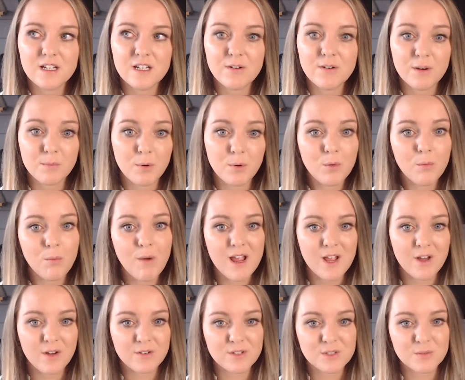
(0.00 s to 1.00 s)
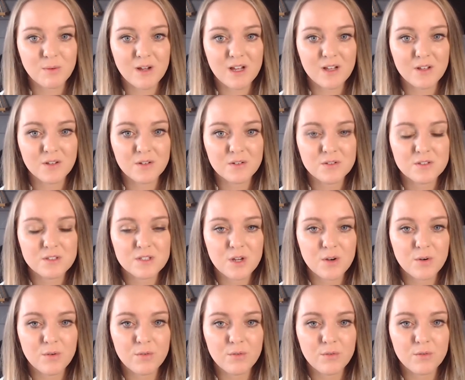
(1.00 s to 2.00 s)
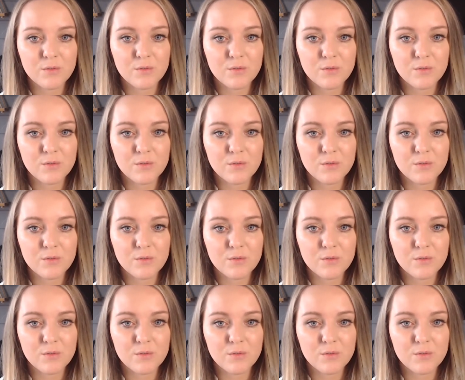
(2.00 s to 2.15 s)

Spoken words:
I'd put weight on as well. So